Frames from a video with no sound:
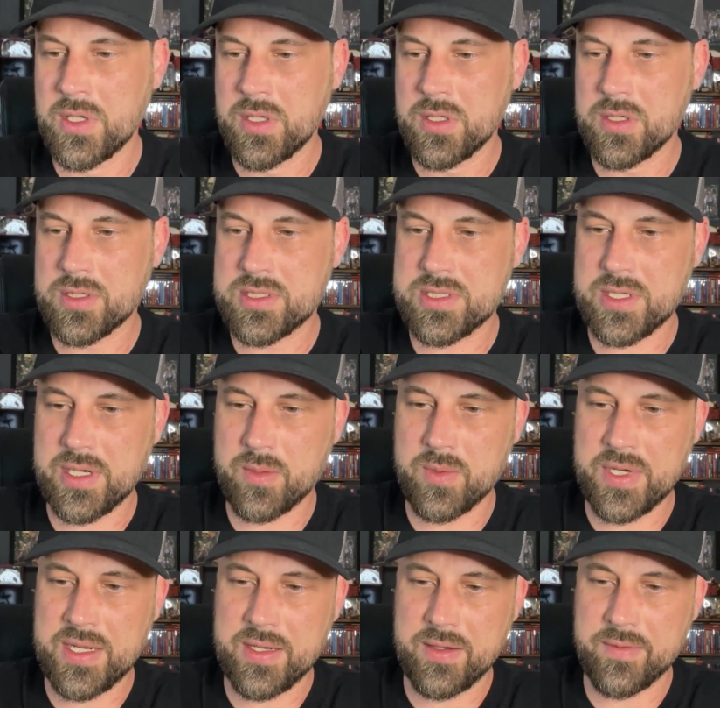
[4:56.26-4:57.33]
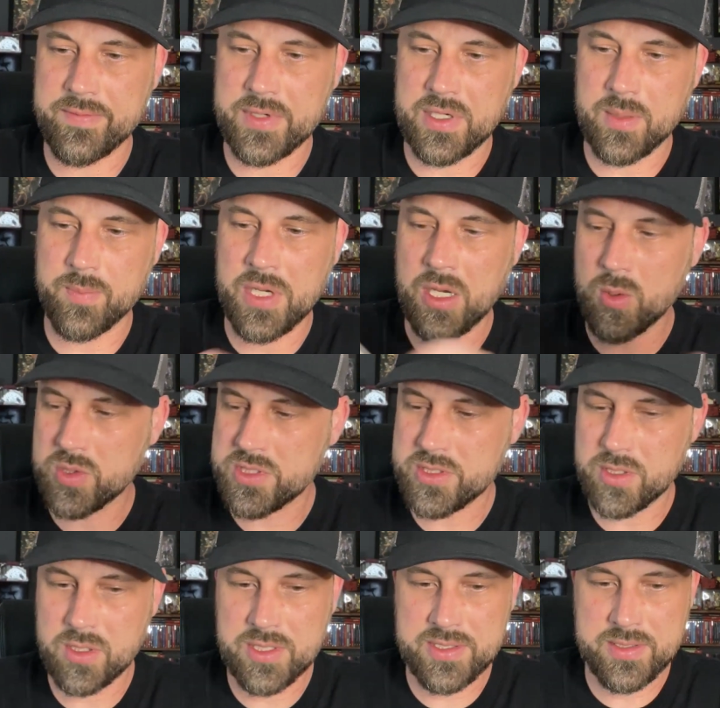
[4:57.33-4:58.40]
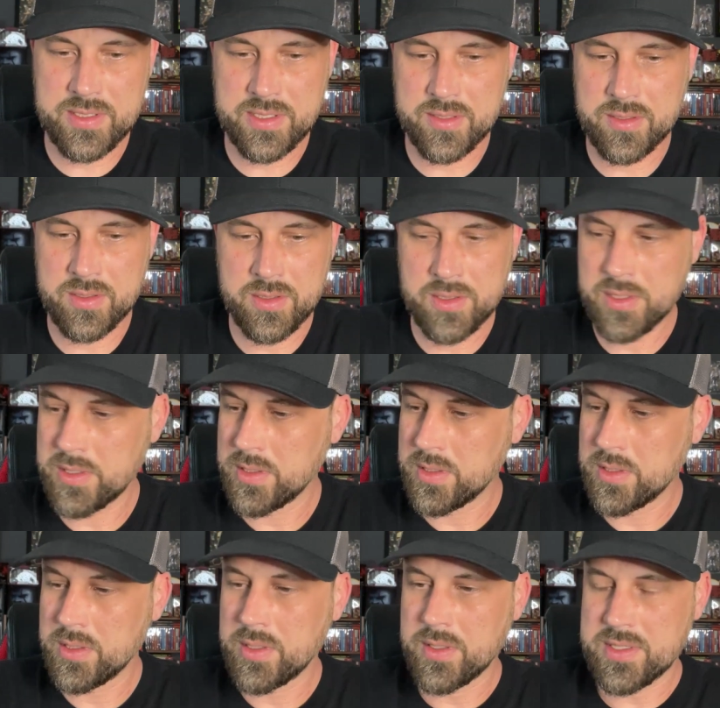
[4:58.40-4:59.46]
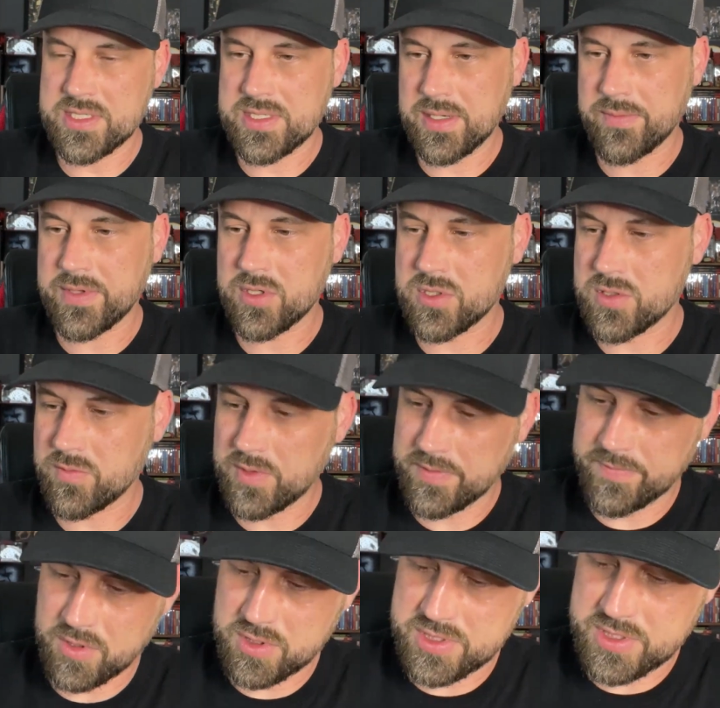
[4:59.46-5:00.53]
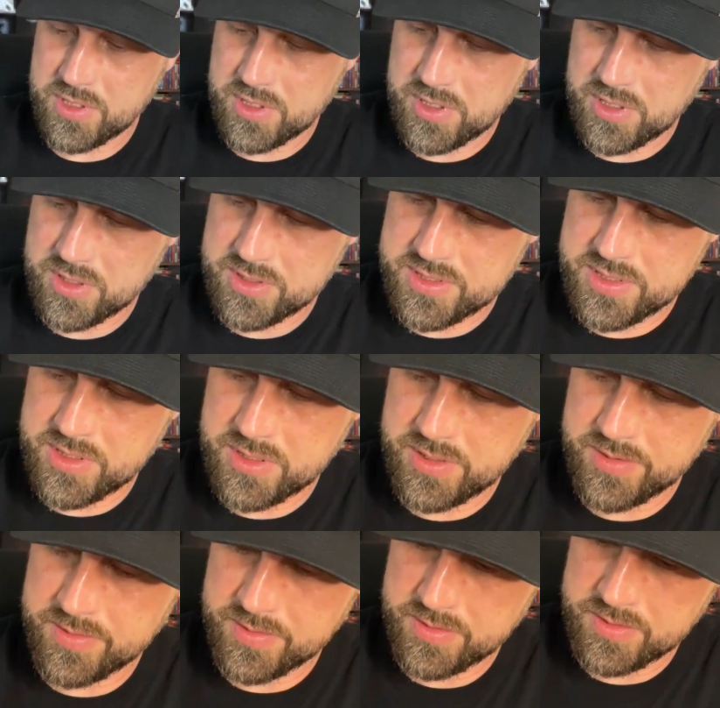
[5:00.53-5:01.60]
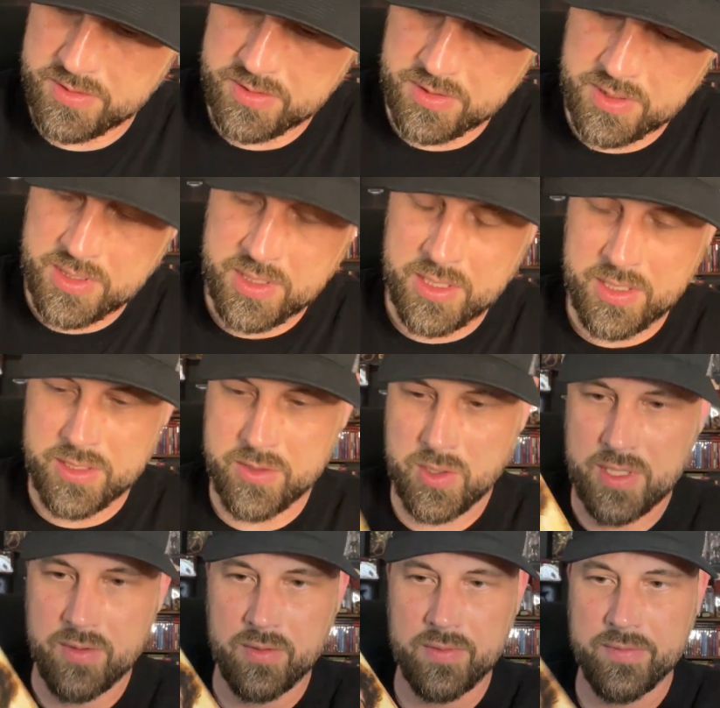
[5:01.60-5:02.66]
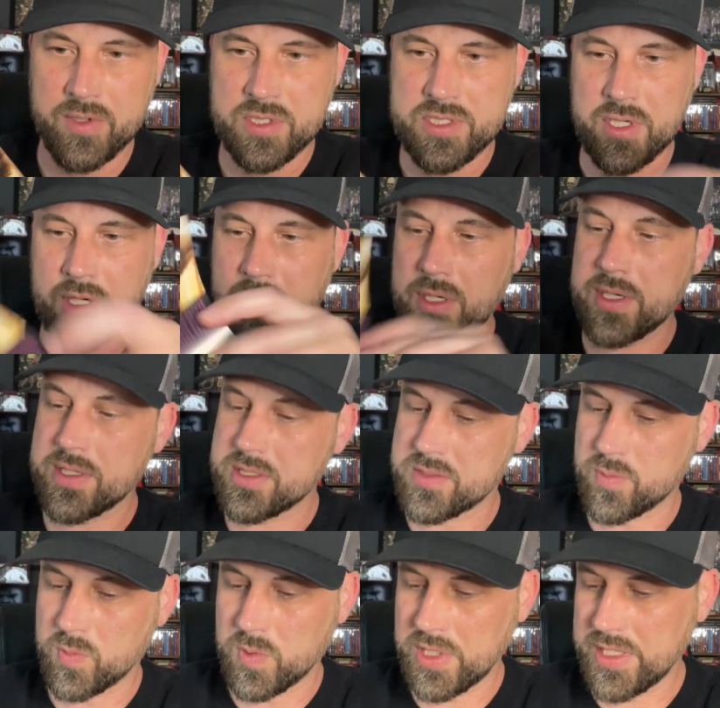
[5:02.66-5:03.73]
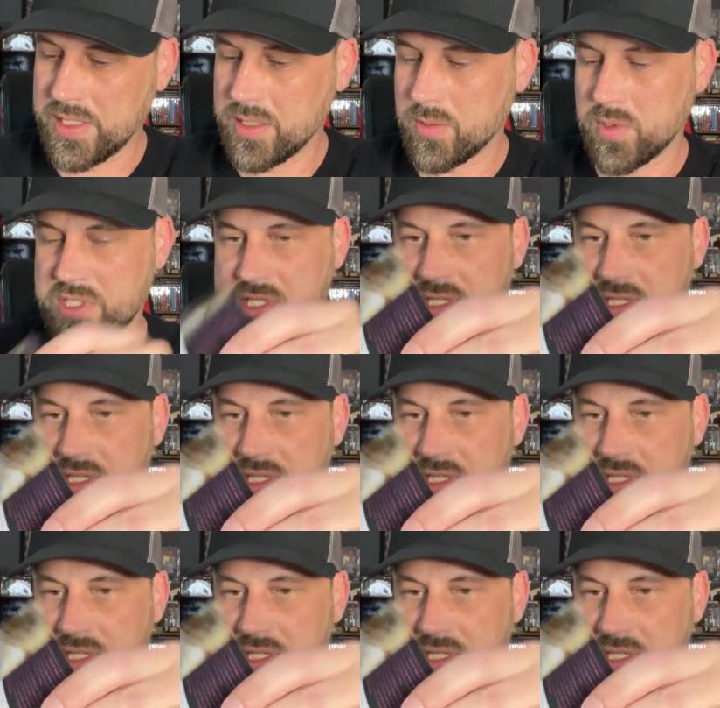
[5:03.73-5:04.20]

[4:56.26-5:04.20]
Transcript: Looks like we have a poster in here. See if there's reverse art. You get reverse art as well, which